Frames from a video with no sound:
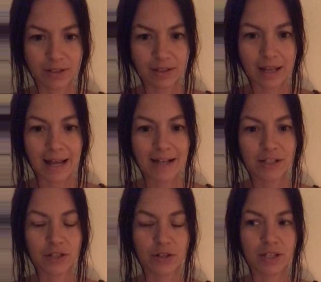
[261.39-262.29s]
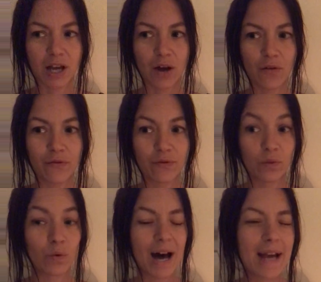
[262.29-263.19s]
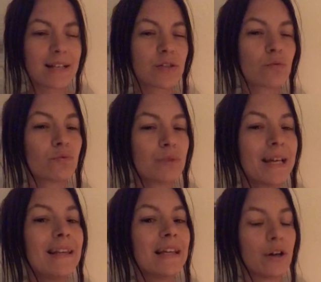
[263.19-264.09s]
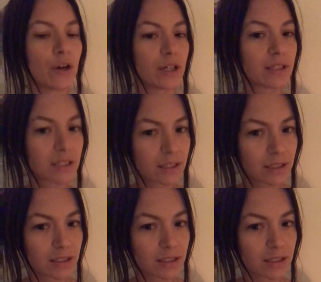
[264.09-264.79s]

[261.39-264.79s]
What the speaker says: and ask yourself why this really hurt.